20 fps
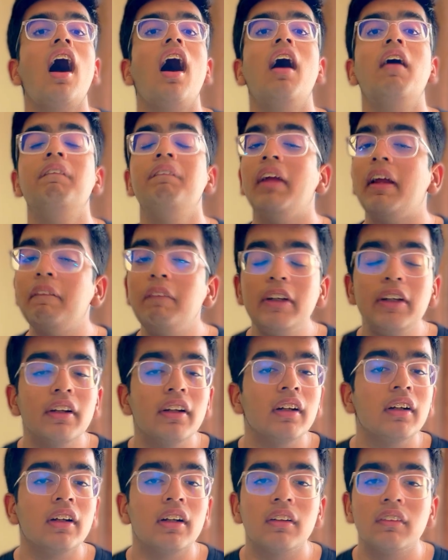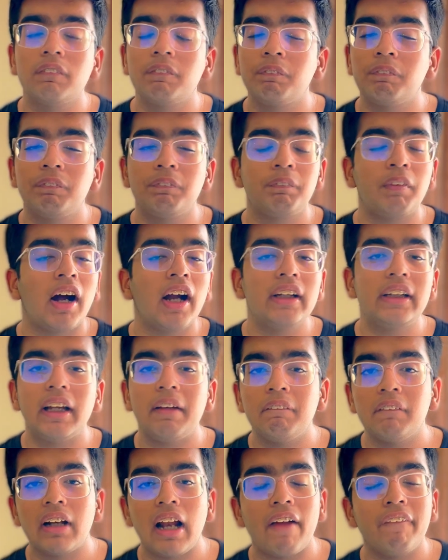maybe you're a part-time
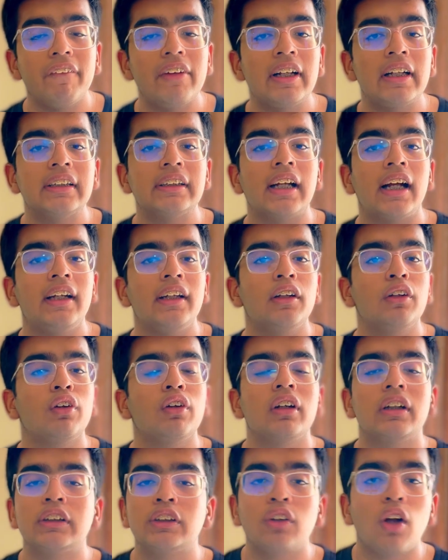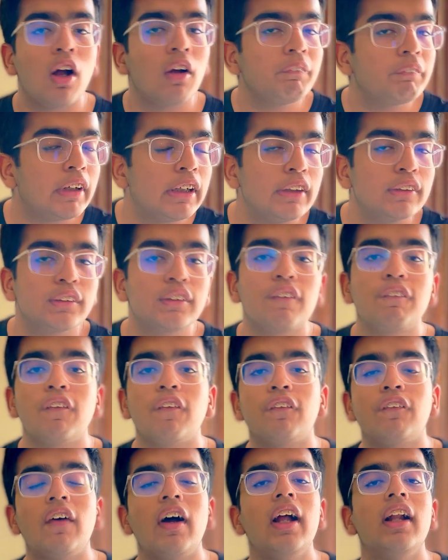graphic designer or a song producer for
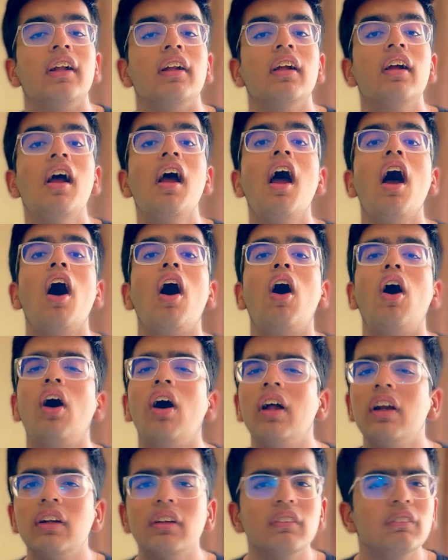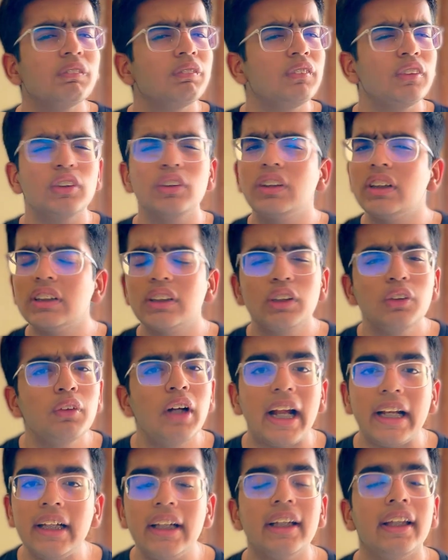fun, or you just do
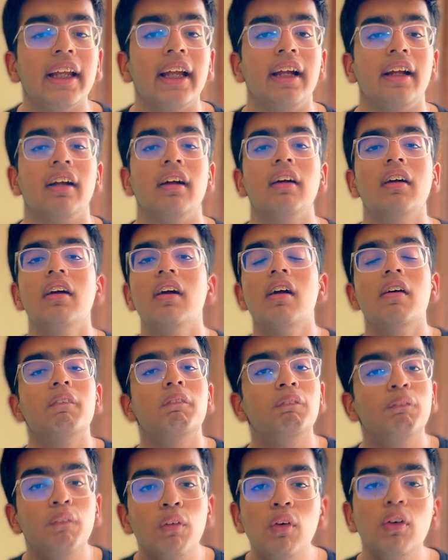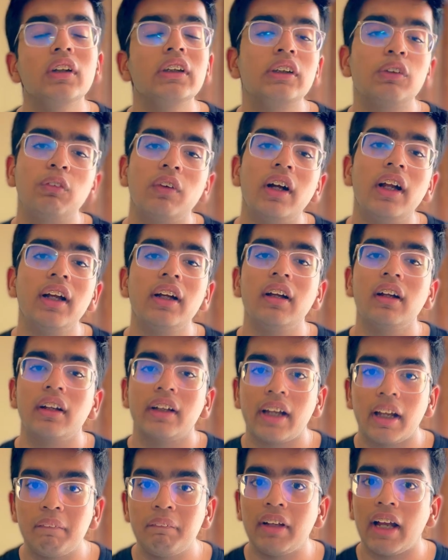anything. Most work
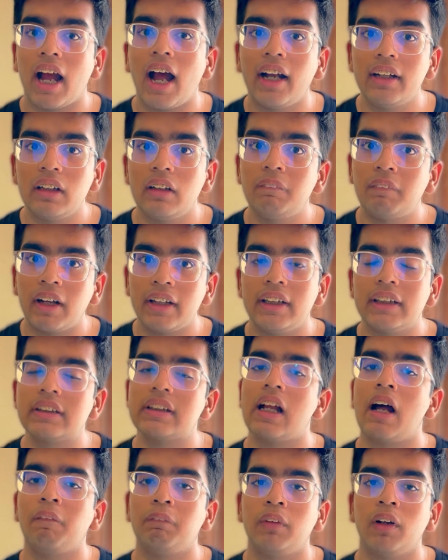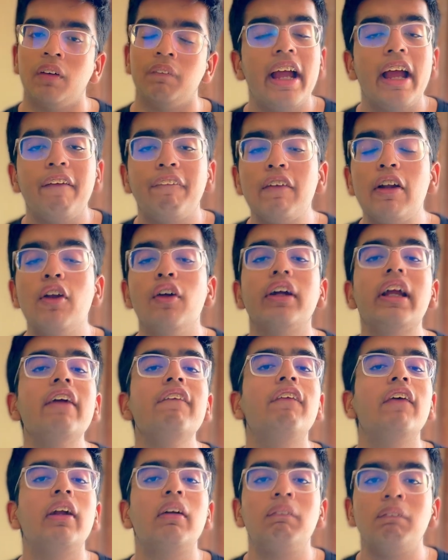can be handled by this laptop. If you're looking
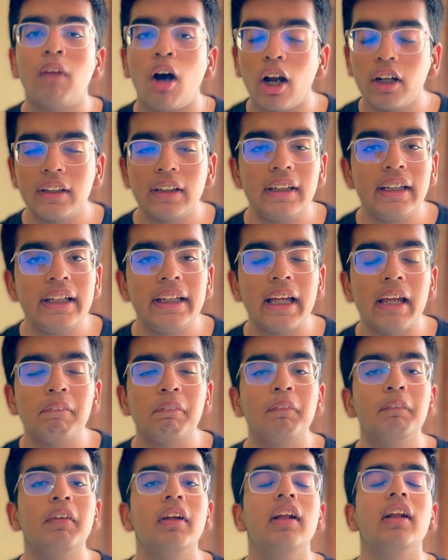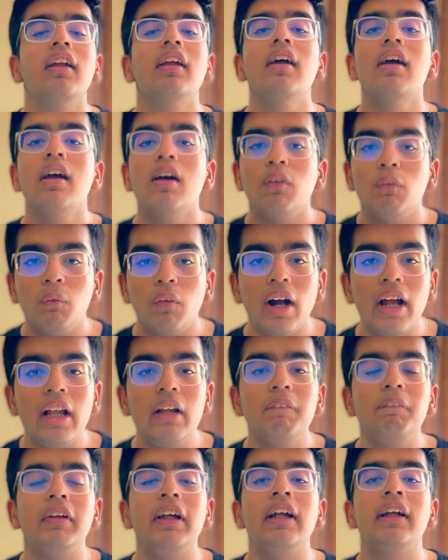for a moderately capable,
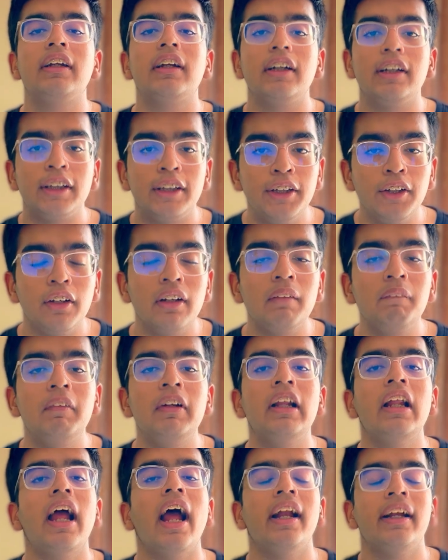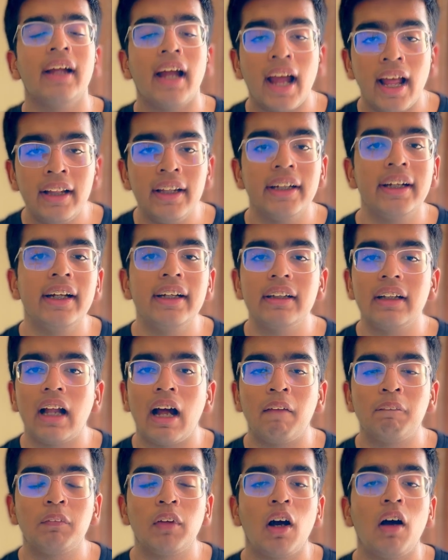well-built, durable and elegant
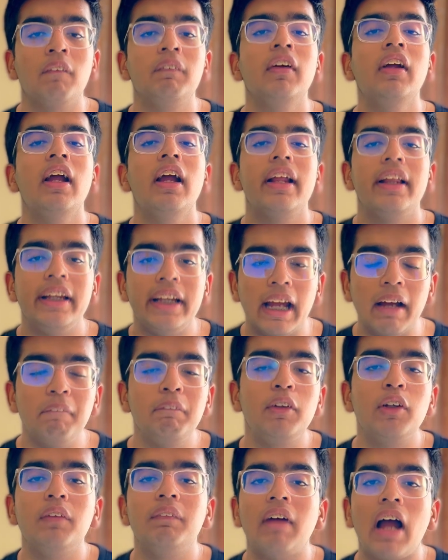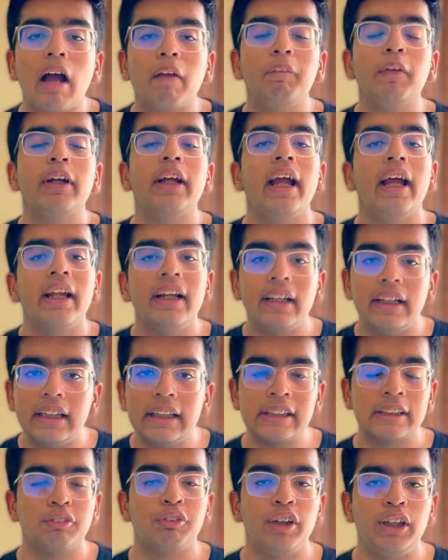laptop, the M2 MacBook Air
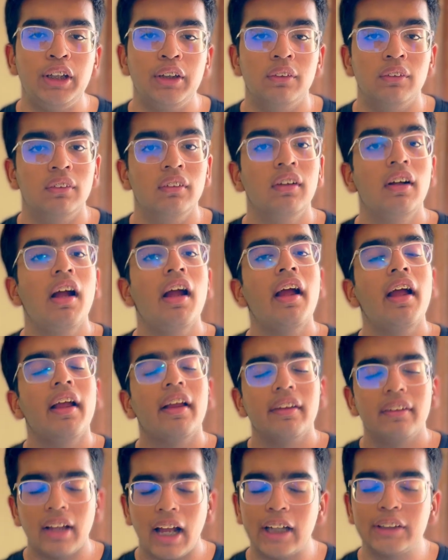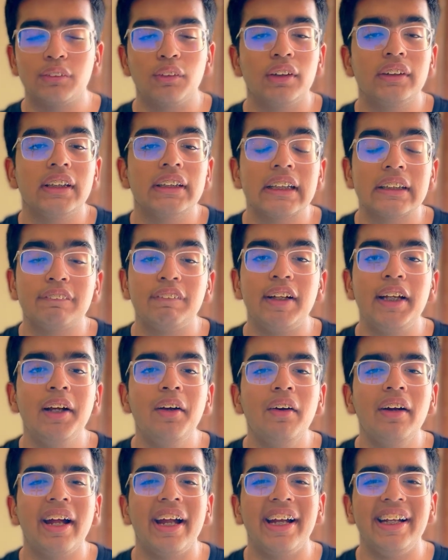is for you. Thanks for watching this video,
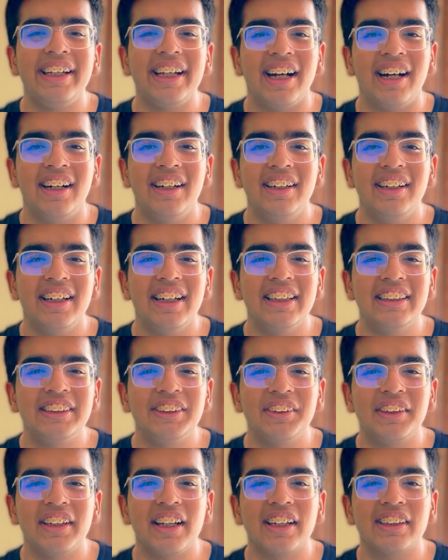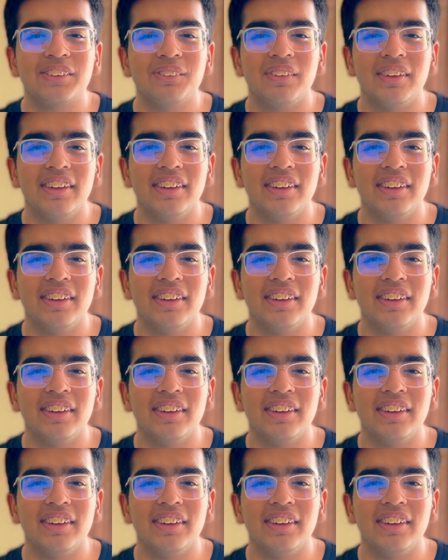and yeah, I'll see you in the next one.